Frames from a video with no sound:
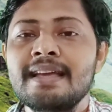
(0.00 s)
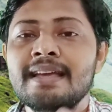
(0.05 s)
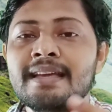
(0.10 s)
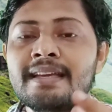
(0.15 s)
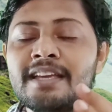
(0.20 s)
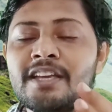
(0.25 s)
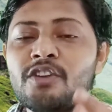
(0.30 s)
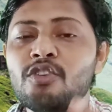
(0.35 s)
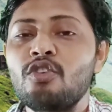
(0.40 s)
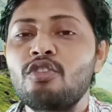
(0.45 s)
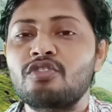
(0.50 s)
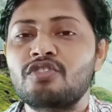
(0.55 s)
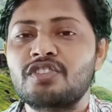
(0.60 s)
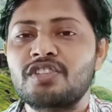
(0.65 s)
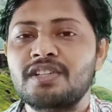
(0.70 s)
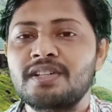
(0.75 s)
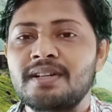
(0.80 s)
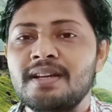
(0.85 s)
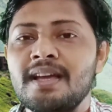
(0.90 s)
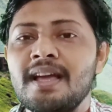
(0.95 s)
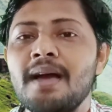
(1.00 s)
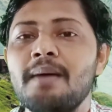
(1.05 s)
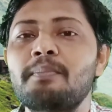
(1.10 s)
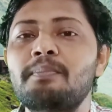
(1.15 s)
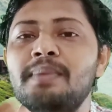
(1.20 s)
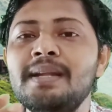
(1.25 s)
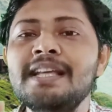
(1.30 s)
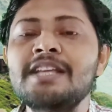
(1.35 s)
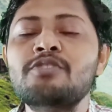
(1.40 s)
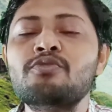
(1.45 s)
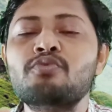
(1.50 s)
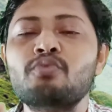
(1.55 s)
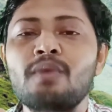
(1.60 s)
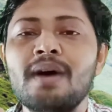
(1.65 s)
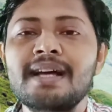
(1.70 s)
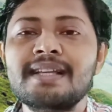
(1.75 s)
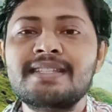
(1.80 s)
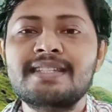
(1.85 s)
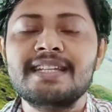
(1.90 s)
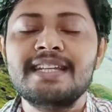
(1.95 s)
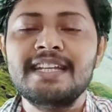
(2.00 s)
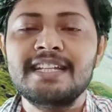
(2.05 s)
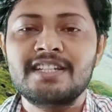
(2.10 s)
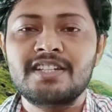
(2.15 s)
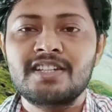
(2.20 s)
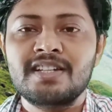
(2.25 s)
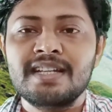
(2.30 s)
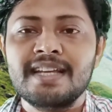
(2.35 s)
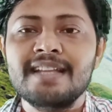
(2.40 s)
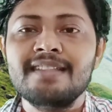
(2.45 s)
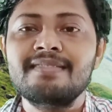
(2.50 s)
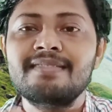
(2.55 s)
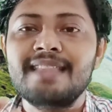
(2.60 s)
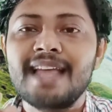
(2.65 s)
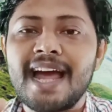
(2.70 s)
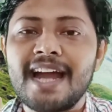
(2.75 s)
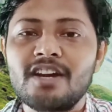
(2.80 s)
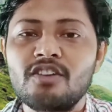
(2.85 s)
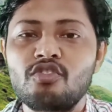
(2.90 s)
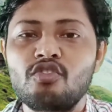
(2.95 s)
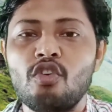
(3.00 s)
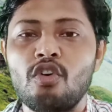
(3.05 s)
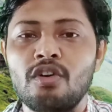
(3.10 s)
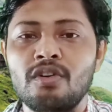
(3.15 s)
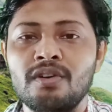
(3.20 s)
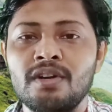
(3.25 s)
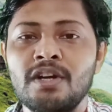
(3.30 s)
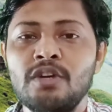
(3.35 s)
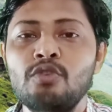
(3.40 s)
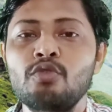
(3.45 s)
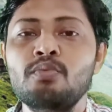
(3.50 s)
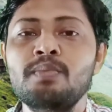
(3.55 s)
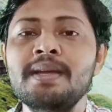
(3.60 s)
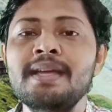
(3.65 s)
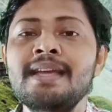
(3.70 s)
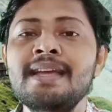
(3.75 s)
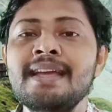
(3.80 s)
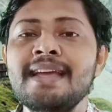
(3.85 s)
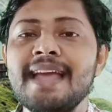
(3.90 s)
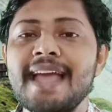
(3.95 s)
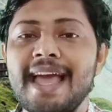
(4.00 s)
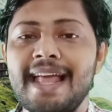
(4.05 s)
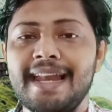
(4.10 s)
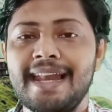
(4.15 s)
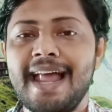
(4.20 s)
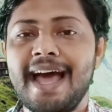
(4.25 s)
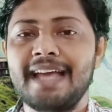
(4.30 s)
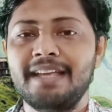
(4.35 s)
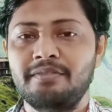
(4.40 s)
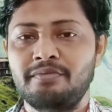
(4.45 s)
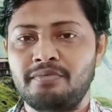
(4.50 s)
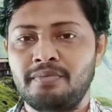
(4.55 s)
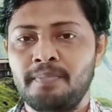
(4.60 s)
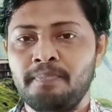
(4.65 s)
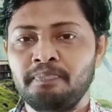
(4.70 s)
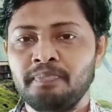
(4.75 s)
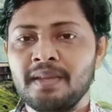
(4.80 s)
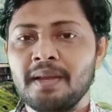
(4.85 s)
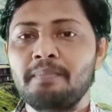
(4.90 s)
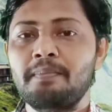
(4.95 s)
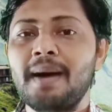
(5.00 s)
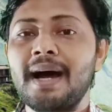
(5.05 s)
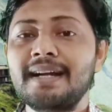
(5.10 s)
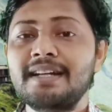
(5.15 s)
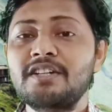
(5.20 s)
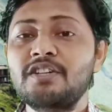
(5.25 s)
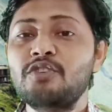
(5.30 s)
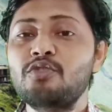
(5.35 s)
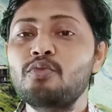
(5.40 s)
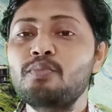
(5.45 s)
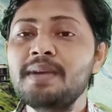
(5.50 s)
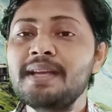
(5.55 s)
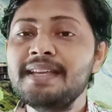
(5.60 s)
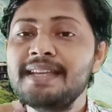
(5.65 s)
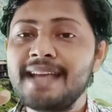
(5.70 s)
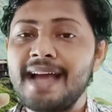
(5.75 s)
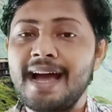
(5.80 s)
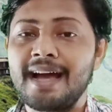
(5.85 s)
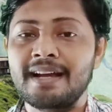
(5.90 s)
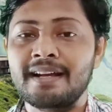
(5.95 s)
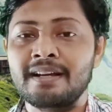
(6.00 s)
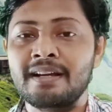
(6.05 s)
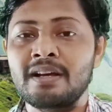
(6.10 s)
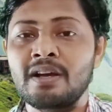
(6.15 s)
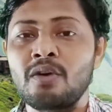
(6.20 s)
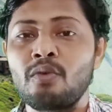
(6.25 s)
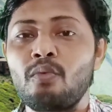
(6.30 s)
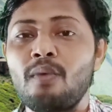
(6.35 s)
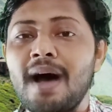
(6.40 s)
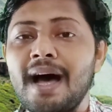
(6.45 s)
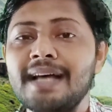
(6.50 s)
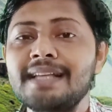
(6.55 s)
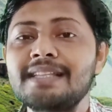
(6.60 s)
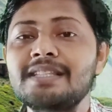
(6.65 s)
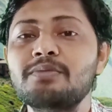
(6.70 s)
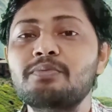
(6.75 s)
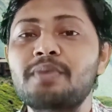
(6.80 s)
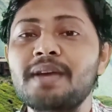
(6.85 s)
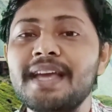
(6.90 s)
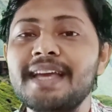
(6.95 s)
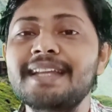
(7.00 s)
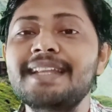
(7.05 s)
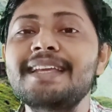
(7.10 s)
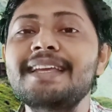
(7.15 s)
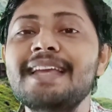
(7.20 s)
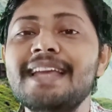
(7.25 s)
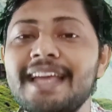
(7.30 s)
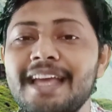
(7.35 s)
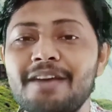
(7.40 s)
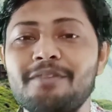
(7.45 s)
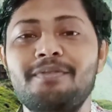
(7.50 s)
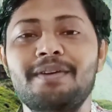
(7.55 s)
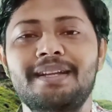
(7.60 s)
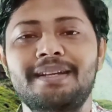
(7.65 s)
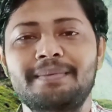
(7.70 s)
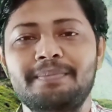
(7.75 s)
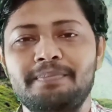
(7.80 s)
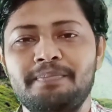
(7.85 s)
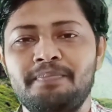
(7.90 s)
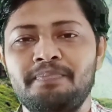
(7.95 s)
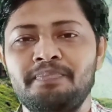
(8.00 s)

He wrote, "Bliss was it in that dawn to be alive, but to be young was very heaven."